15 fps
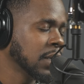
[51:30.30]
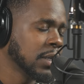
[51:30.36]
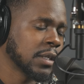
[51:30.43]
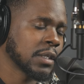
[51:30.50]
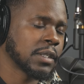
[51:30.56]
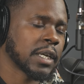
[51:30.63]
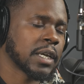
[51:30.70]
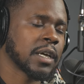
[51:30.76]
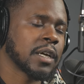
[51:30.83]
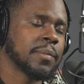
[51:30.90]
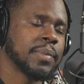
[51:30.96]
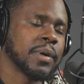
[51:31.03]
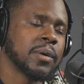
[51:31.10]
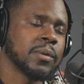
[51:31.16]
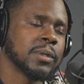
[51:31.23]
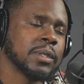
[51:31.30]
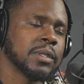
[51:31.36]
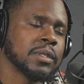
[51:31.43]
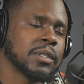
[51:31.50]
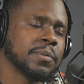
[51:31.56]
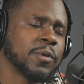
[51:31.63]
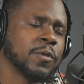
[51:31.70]
The second
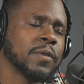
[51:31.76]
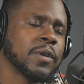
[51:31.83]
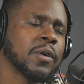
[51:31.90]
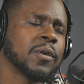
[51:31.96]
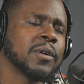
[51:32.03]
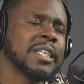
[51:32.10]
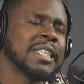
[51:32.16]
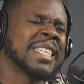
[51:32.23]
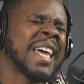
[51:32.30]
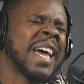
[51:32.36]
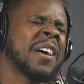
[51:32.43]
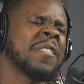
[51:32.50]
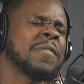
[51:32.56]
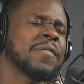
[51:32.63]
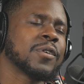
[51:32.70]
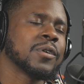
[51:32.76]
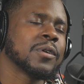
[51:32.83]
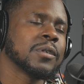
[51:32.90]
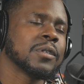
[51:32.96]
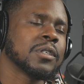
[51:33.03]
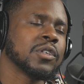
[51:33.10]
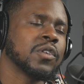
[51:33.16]
component to moving on is
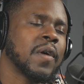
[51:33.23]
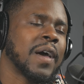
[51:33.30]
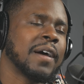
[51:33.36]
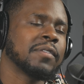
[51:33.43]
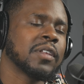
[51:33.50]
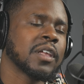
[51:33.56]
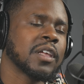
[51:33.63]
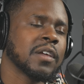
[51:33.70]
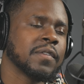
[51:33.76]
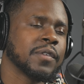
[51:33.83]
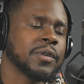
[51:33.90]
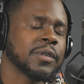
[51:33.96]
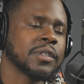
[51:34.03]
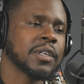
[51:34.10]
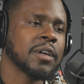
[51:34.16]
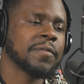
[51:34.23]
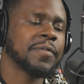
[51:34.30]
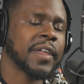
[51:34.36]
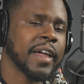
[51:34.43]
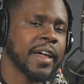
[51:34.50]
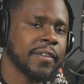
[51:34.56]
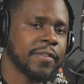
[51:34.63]
effort. You have to give yourself
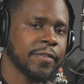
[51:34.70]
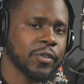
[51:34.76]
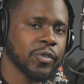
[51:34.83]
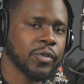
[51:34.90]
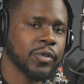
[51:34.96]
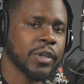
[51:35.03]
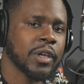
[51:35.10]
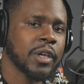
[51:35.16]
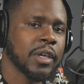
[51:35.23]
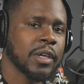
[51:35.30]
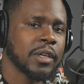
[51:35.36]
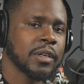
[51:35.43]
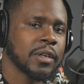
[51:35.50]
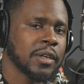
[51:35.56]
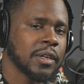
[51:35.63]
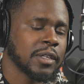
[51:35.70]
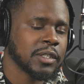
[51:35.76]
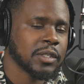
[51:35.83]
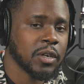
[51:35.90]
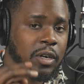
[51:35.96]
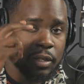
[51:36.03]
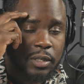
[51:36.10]
the effort and it
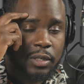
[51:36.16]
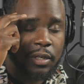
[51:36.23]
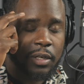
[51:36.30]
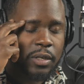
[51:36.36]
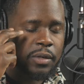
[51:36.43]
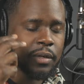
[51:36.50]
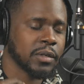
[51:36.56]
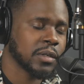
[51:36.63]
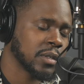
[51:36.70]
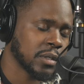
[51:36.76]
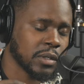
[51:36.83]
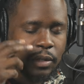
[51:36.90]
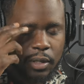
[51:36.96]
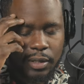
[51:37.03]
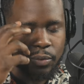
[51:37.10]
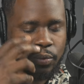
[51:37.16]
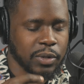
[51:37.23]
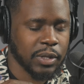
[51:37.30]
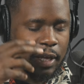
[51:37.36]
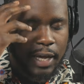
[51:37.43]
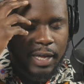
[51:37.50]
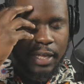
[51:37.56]
starts in here. It starts
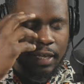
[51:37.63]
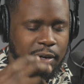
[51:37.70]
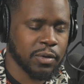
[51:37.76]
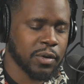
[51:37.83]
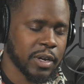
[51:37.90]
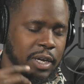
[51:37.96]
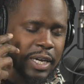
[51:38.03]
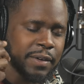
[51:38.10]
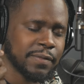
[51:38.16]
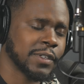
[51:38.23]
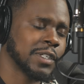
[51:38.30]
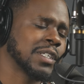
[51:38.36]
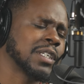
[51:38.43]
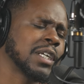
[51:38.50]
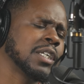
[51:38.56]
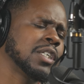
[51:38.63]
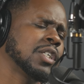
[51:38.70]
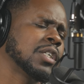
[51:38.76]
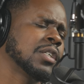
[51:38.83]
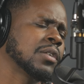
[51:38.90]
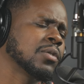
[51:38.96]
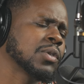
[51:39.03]
with that inner
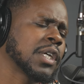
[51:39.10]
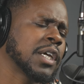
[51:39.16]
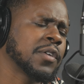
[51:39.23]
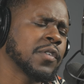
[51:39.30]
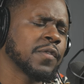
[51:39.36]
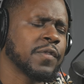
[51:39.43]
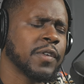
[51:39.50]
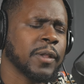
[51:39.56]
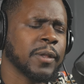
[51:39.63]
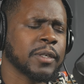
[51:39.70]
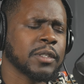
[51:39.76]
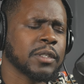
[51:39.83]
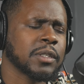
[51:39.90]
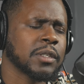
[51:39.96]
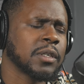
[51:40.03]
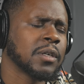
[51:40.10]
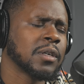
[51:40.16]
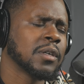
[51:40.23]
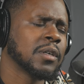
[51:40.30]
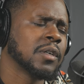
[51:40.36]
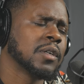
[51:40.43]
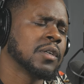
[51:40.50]
conversation, those inner feelings
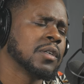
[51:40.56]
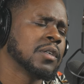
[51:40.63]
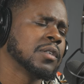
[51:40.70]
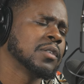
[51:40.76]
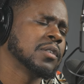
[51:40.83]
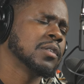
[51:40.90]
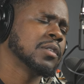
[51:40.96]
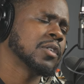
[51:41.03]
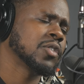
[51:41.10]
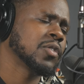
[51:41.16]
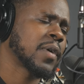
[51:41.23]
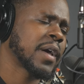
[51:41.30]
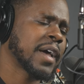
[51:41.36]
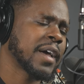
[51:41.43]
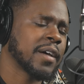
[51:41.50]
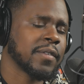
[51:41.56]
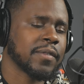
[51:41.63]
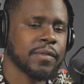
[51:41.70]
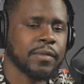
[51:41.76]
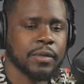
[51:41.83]
that you have.